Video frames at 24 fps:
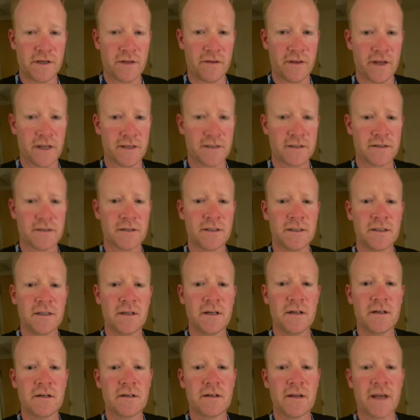to this,
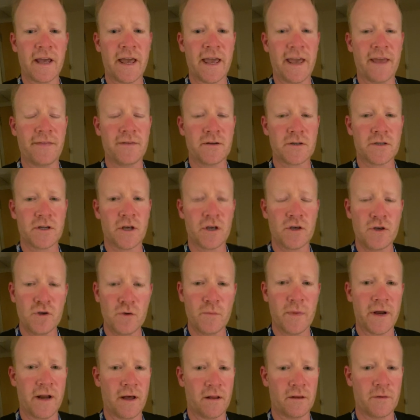and there's a
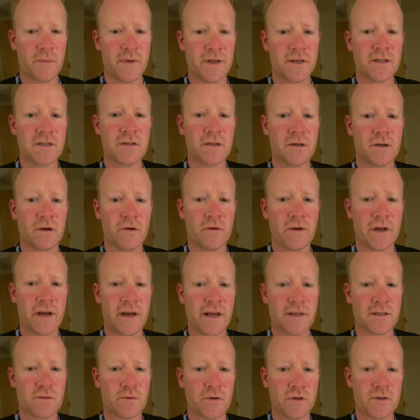human element too. And
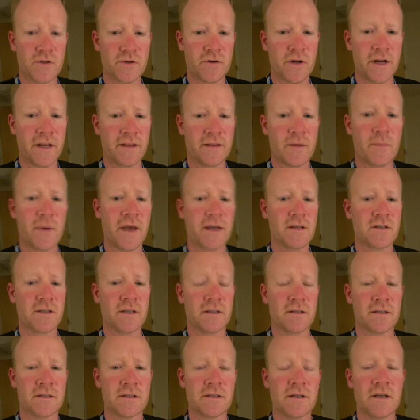as we're treating the
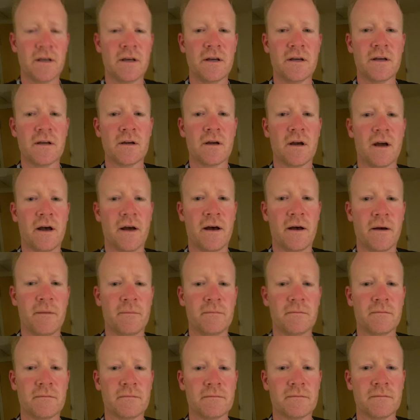patients,
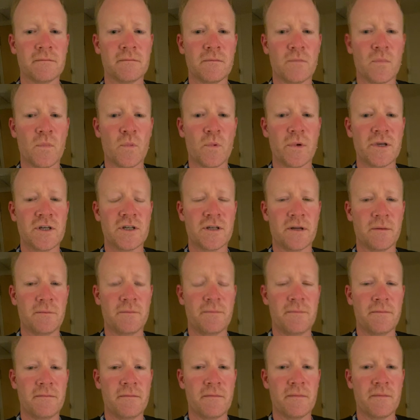we should
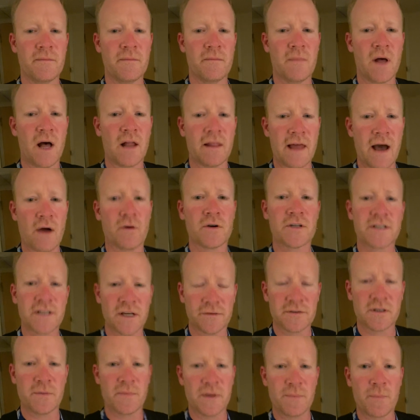allow ourselves
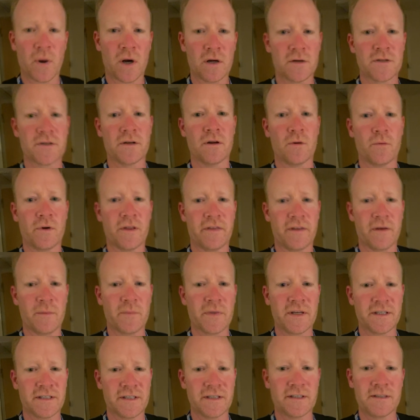to be personal with them
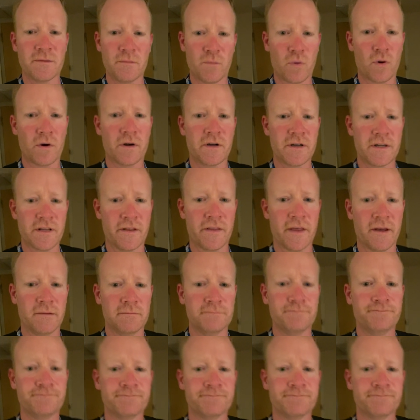because it's important to them.